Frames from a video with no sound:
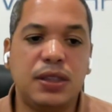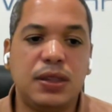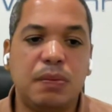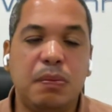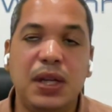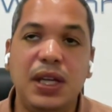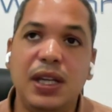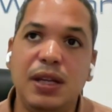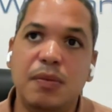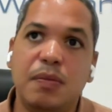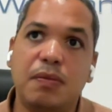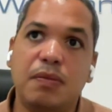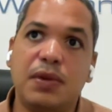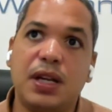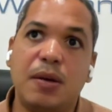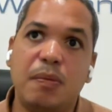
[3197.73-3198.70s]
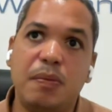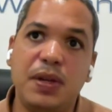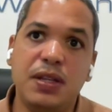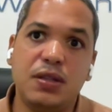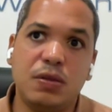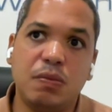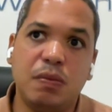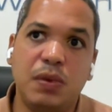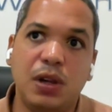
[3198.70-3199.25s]
medium companies to
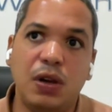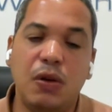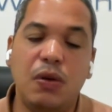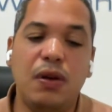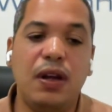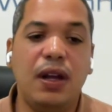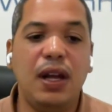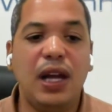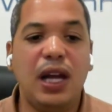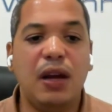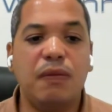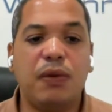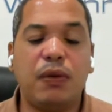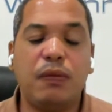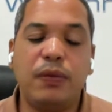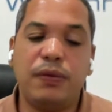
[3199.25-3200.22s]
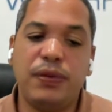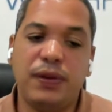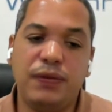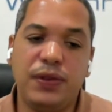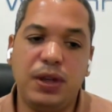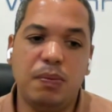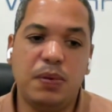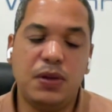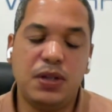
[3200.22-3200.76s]
below have over
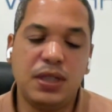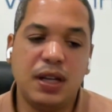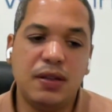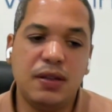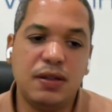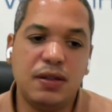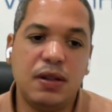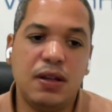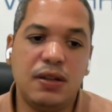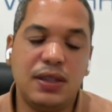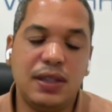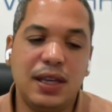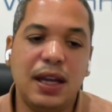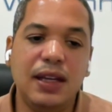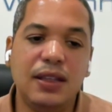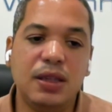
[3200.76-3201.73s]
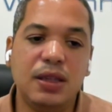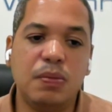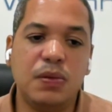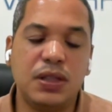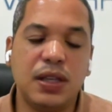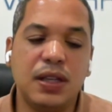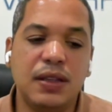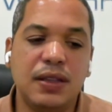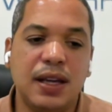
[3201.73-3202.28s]
50%, to not say
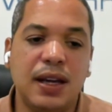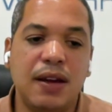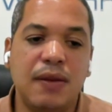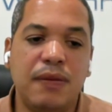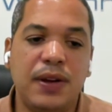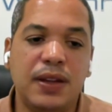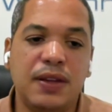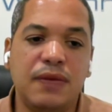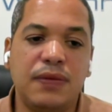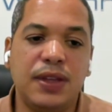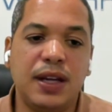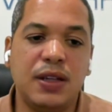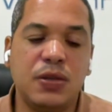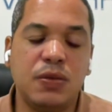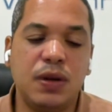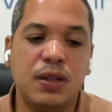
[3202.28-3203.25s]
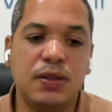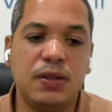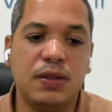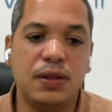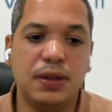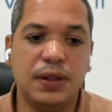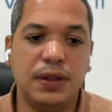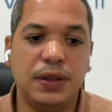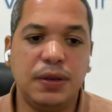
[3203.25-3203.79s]
80% effective tax rate,
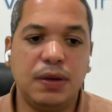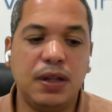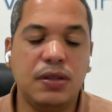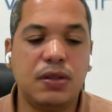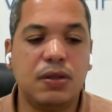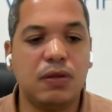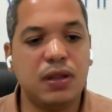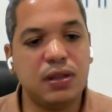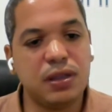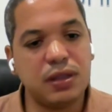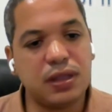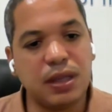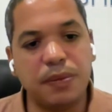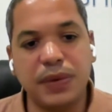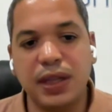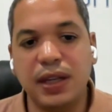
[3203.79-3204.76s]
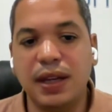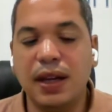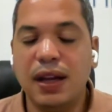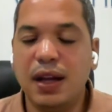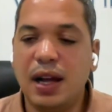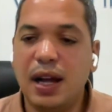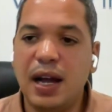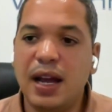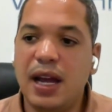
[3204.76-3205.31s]
right? So this is something
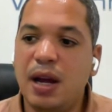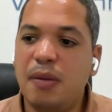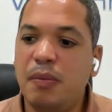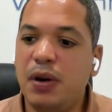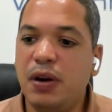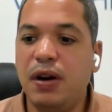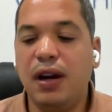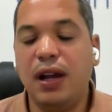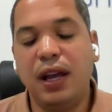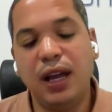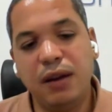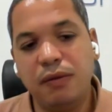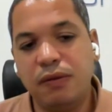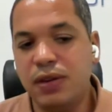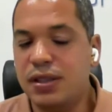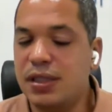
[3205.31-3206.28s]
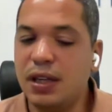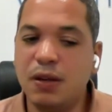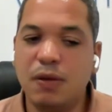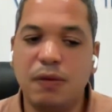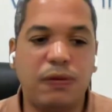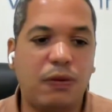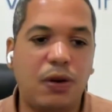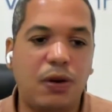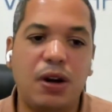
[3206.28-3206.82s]
I hammer every single
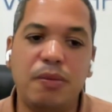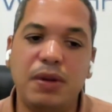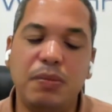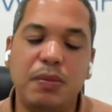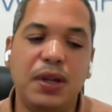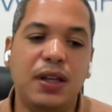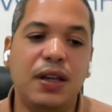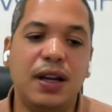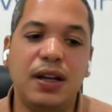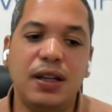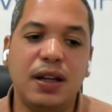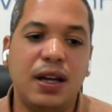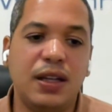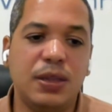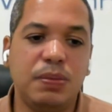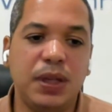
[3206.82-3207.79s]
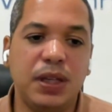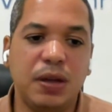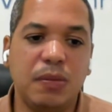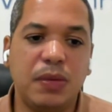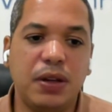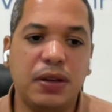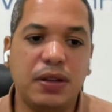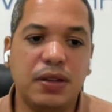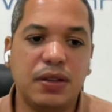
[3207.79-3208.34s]
forum I'm in. I speak
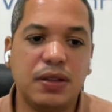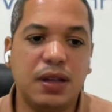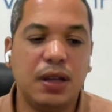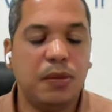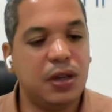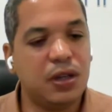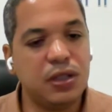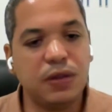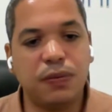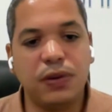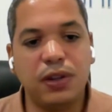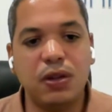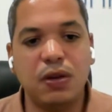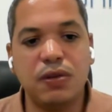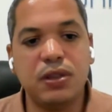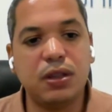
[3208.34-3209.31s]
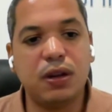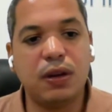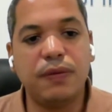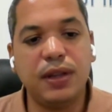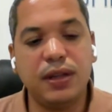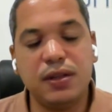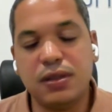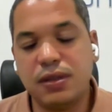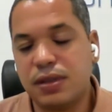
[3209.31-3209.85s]
about this, because if we don't solve
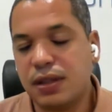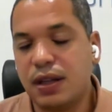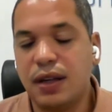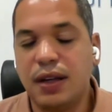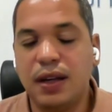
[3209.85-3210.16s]
this,